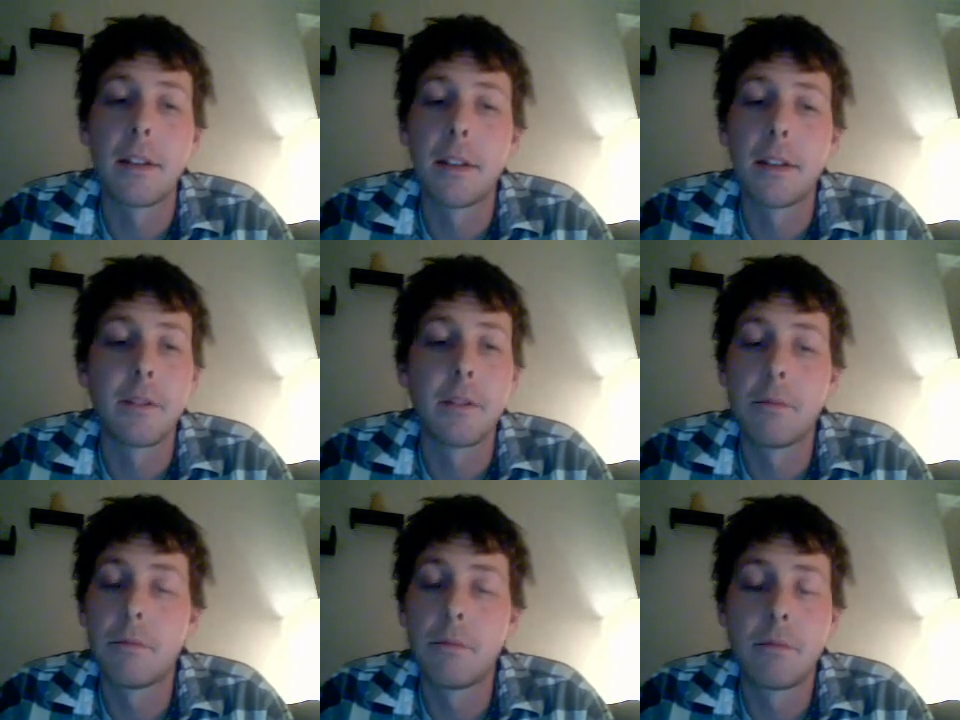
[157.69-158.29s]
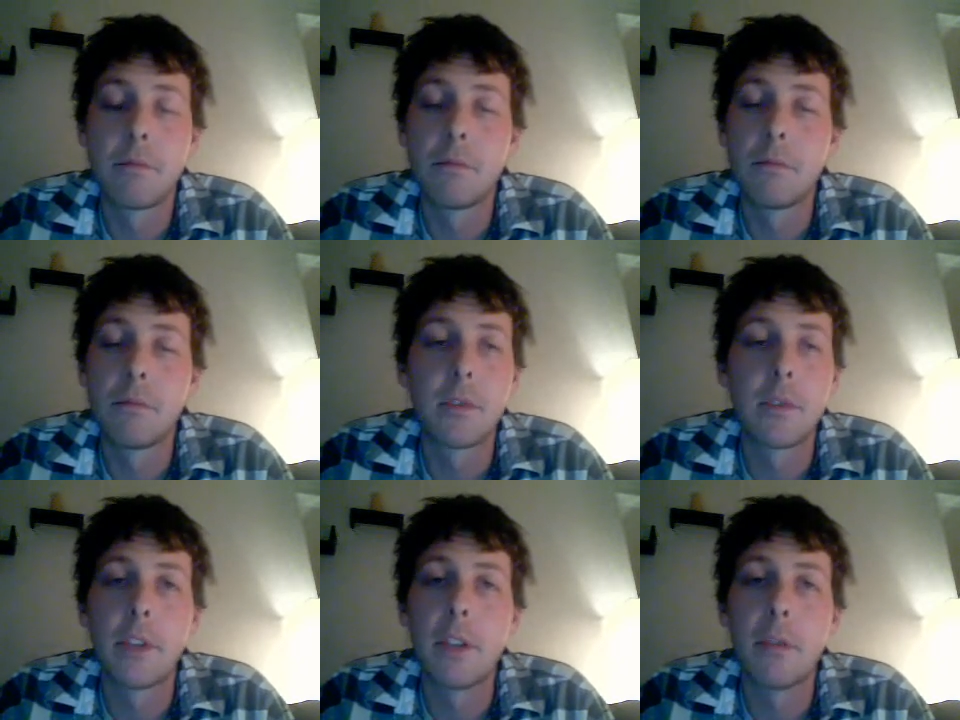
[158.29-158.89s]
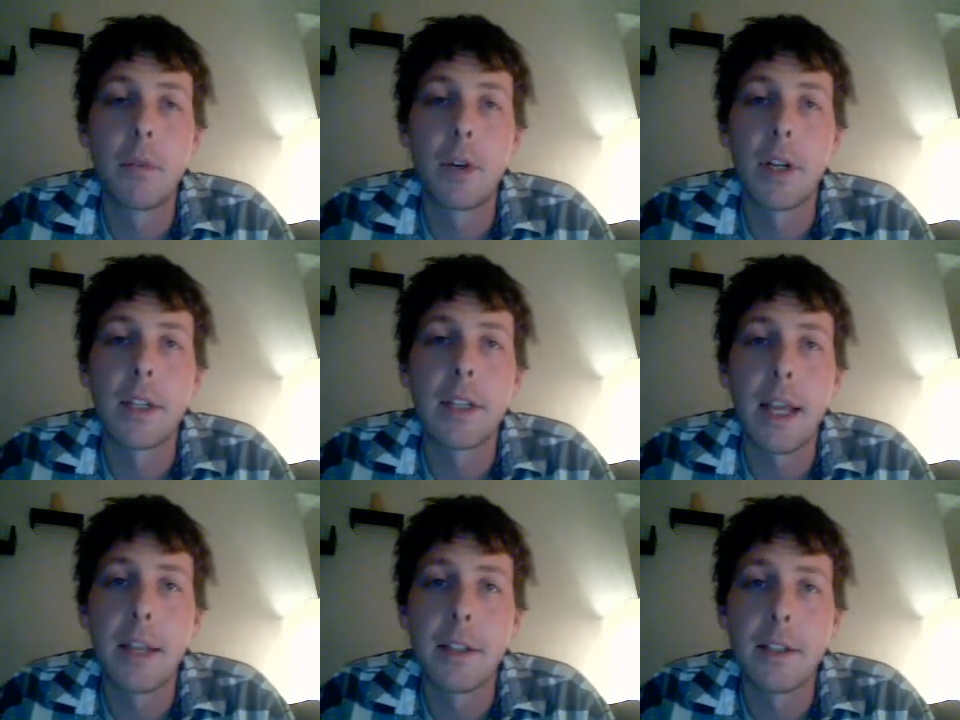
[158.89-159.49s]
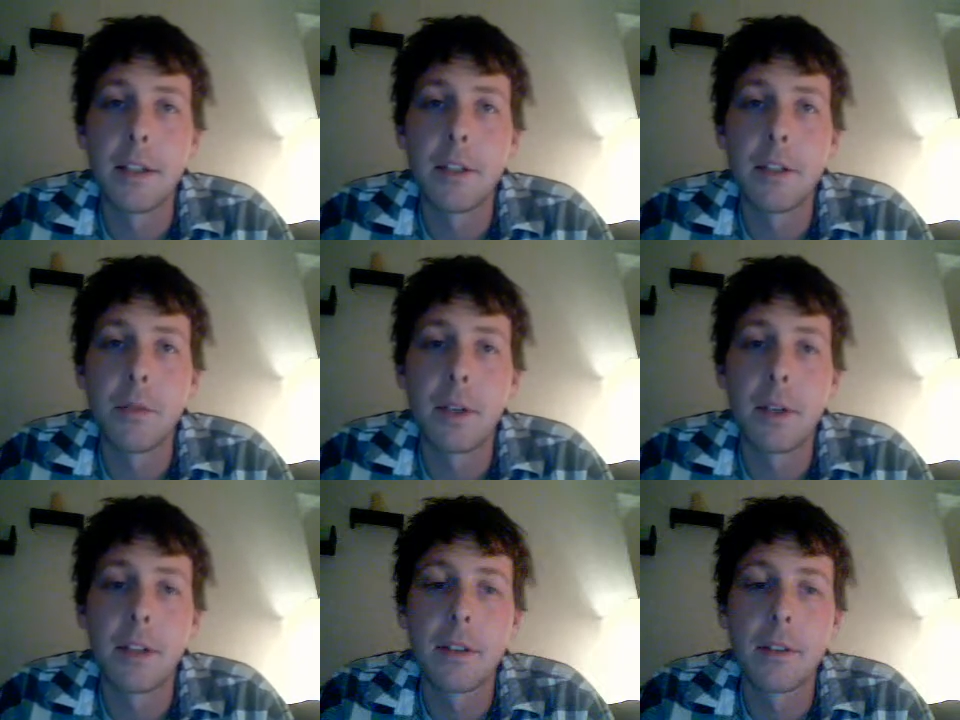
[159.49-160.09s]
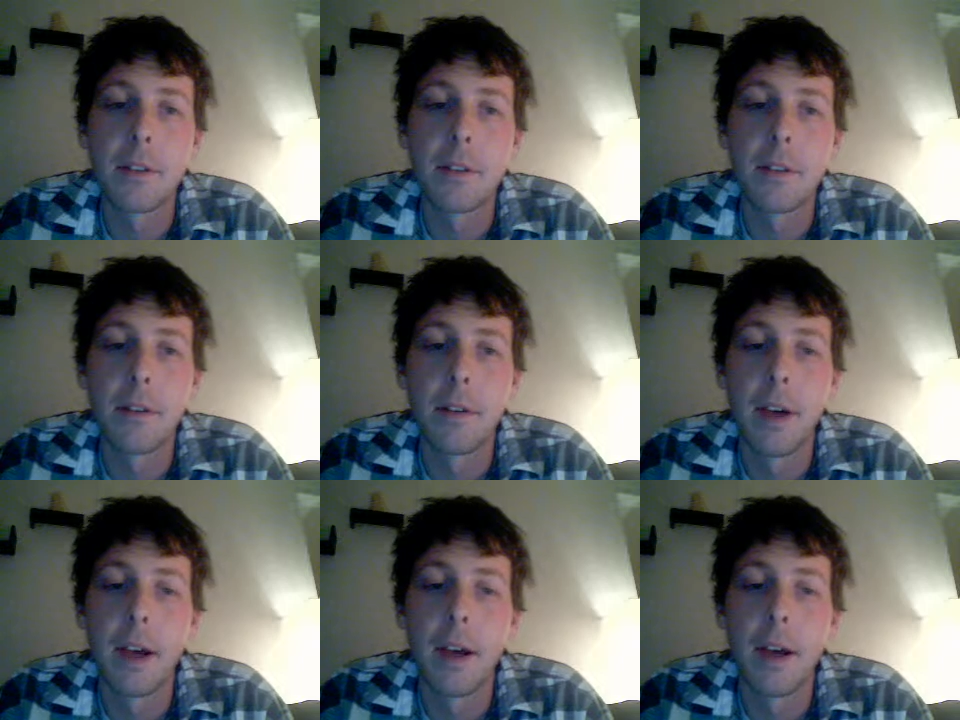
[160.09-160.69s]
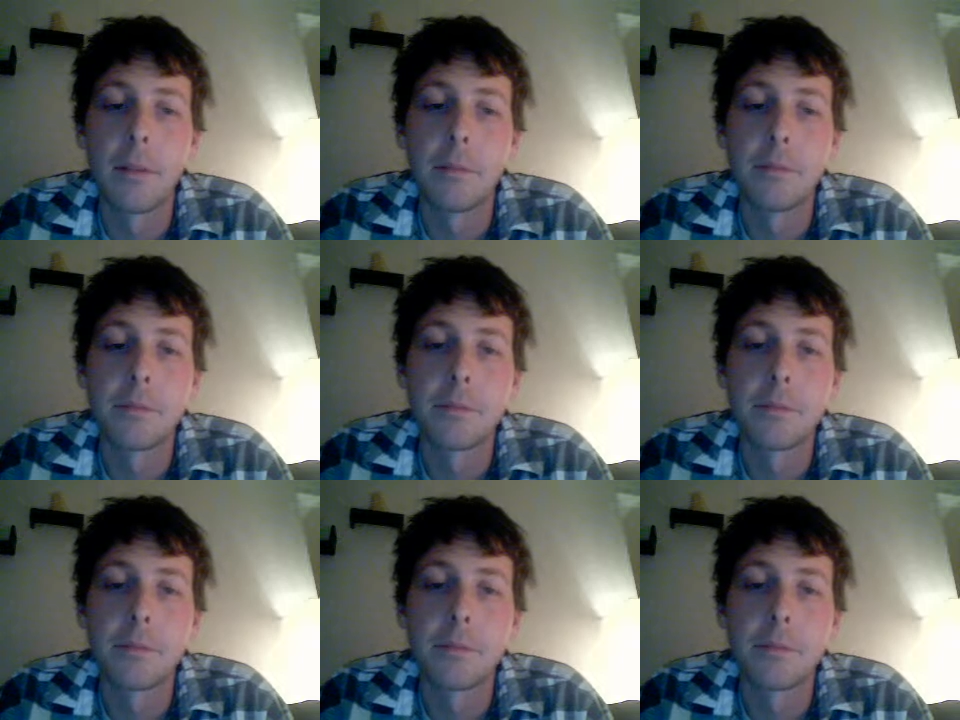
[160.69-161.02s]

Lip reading: That didn't put a dent into it. Um,